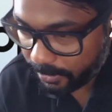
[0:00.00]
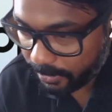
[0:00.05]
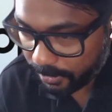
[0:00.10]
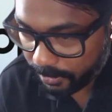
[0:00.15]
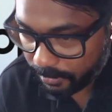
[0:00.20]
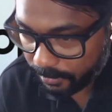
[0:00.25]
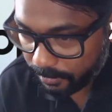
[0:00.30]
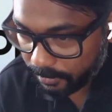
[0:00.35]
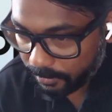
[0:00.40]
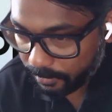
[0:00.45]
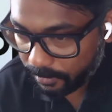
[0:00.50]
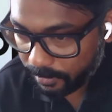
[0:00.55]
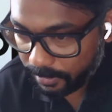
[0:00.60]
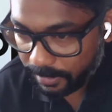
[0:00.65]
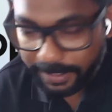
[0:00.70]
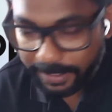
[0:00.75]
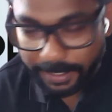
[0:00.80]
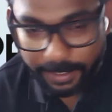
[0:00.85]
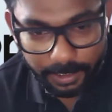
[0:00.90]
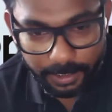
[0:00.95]
detection.
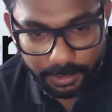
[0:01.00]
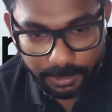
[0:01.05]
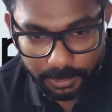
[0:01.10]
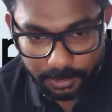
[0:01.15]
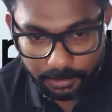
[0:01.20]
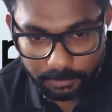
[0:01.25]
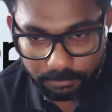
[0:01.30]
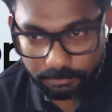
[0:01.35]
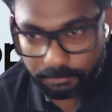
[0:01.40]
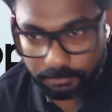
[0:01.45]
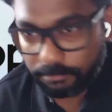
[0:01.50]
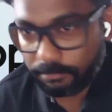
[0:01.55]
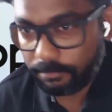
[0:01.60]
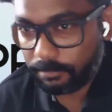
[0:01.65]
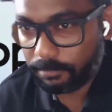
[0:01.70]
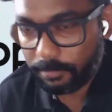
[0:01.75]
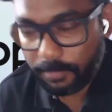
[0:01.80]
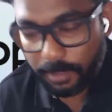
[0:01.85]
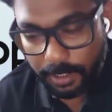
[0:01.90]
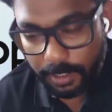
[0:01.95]
Detection
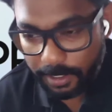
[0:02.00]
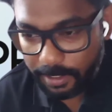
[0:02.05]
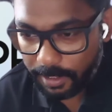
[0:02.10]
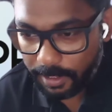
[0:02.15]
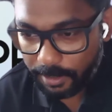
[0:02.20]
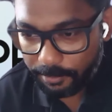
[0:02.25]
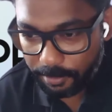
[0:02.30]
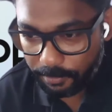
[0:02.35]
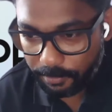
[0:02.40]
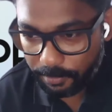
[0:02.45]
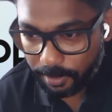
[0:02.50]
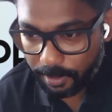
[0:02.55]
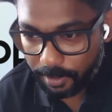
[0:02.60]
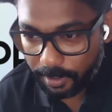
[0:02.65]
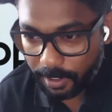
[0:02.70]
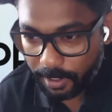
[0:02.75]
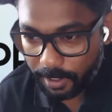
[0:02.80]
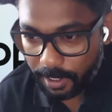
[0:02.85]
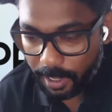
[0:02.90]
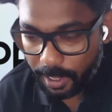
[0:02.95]
is
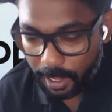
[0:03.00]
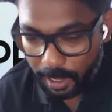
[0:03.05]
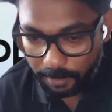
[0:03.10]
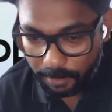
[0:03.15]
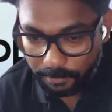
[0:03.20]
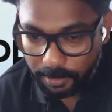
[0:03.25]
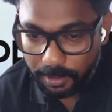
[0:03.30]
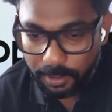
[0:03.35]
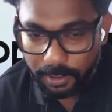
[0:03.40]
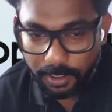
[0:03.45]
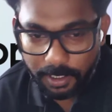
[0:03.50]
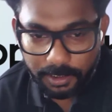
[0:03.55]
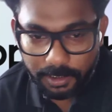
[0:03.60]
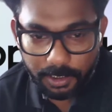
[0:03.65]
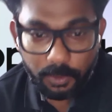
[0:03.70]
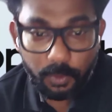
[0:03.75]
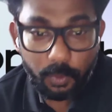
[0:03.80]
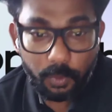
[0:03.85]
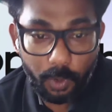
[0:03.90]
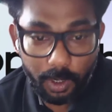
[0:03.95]
everywhere. After
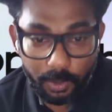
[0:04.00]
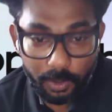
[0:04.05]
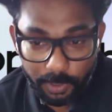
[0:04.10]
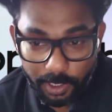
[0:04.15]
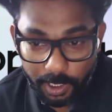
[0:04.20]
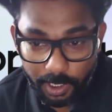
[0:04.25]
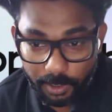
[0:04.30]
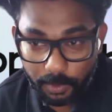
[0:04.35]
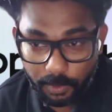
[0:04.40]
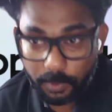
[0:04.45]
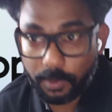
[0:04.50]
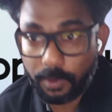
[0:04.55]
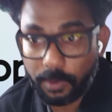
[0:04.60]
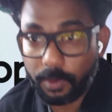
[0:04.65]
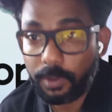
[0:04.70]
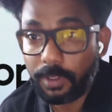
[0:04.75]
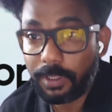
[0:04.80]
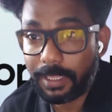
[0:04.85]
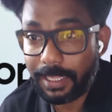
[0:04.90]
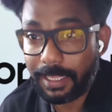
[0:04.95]
detection, what we can do?
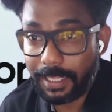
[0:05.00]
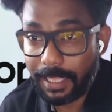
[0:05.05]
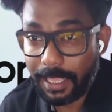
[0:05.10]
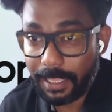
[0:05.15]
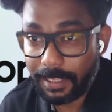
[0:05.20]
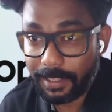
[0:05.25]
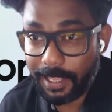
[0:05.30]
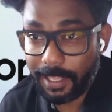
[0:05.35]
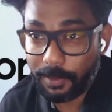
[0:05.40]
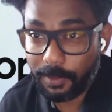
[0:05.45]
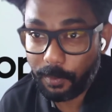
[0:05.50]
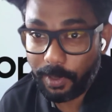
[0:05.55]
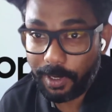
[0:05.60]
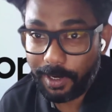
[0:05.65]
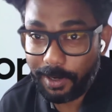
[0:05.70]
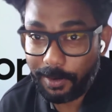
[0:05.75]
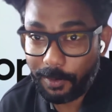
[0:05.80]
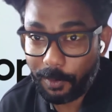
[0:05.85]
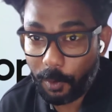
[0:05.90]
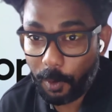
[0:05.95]
So that's
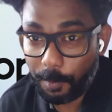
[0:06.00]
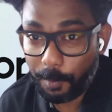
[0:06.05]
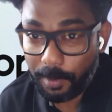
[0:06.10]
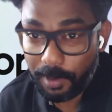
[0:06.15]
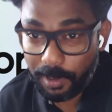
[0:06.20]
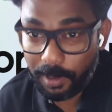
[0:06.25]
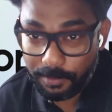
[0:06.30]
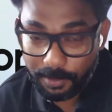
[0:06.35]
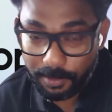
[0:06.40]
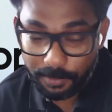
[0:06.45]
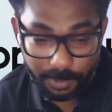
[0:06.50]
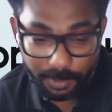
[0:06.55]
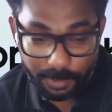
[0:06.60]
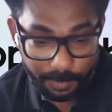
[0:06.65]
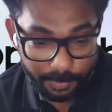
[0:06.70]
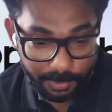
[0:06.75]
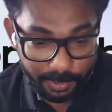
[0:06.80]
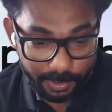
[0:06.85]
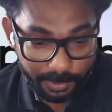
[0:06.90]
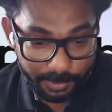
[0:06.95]
where OpenObserve
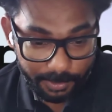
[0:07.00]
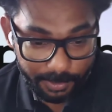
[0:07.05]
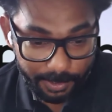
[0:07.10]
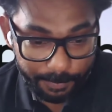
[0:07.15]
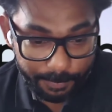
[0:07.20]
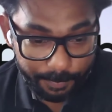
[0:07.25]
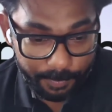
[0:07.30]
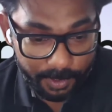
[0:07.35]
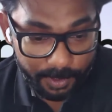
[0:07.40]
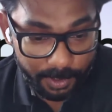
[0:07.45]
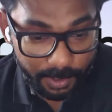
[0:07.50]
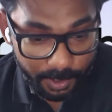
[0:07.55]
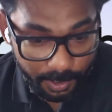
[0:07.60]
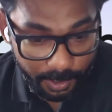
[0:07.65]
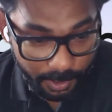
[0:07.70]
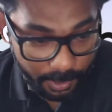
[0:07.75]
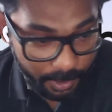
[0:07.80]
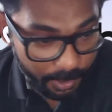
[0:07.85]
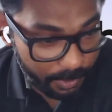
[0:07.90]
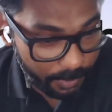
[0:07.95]
comes in. Okay,
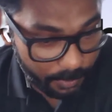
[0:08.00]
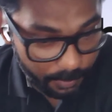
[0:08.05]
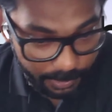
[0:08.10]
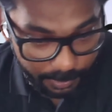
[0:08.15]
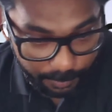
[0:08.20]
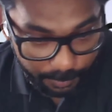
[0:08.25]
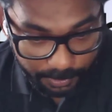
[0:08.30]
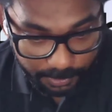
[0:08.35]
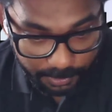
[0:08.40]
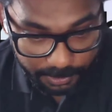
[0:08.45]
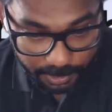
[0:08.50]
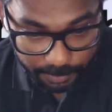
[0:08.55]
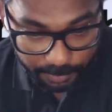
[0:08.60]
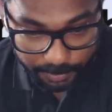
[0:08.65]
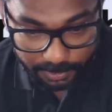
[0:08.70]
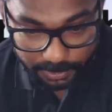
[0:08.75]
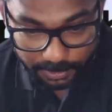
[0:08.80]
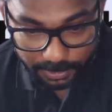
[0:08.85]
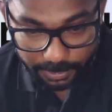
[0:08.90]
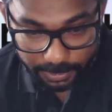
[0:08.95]
so let me
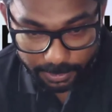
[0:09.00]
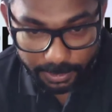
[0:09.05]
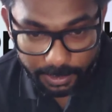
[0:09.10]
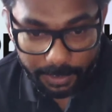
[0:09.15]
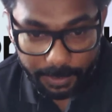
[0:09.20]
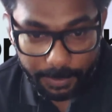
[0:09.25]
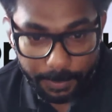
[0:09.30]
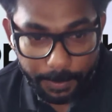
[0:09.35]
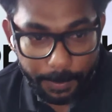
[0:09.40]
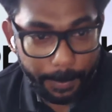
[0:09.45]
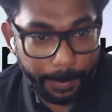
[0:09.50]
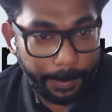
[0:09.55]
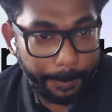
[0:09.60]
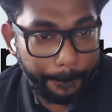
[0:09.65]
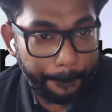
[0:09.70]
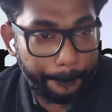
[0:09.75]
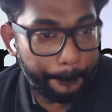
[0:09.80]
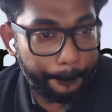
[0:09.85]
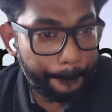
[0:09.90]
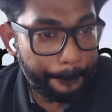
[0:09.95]
share my screen.
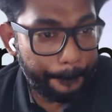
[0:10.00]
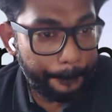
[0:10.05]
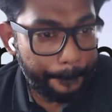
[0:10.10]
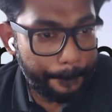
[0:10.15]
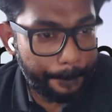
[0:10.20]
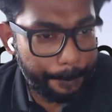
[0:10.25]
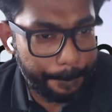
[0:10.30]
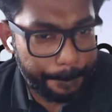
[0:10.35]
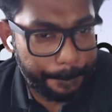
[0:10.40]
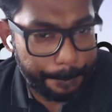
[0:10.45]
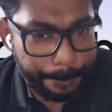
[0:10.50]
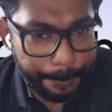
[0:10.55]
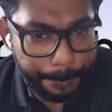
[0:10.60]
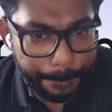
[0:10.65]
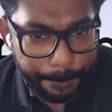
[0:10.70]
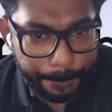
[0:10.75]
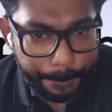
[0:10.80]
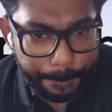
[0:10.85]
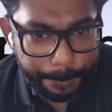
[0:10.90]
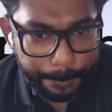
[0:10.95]
Okay.
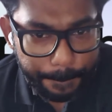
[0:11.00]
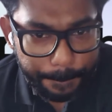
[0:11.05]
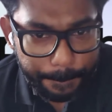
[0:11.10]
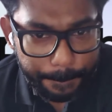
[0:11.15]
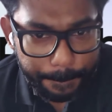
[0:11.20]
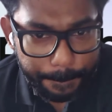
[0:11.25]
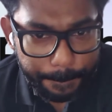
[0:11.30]
Mm,